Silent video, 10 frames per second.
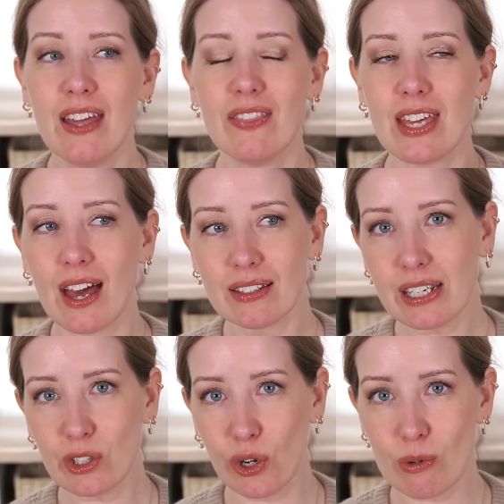The LA
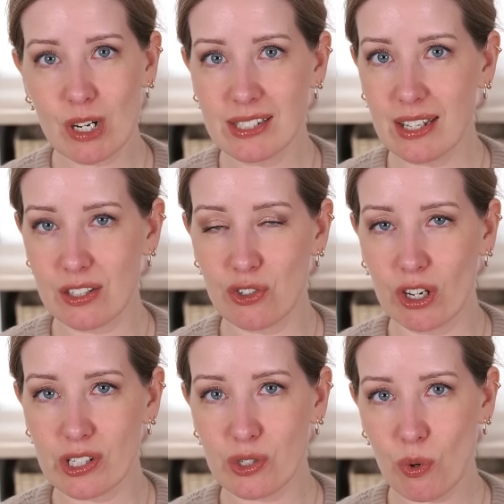Girl ones at the
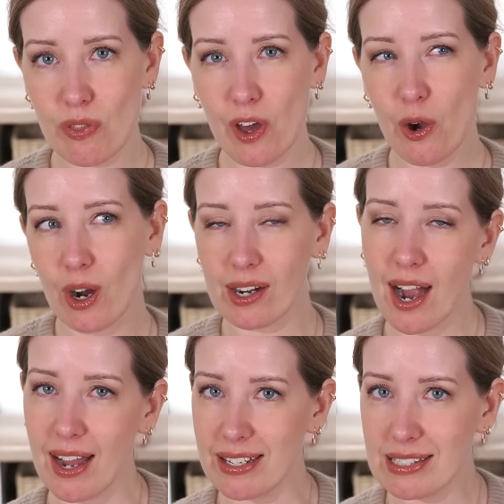drugstore though are
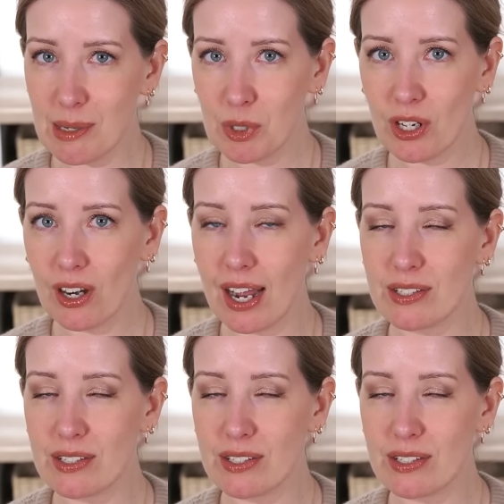kind of similar,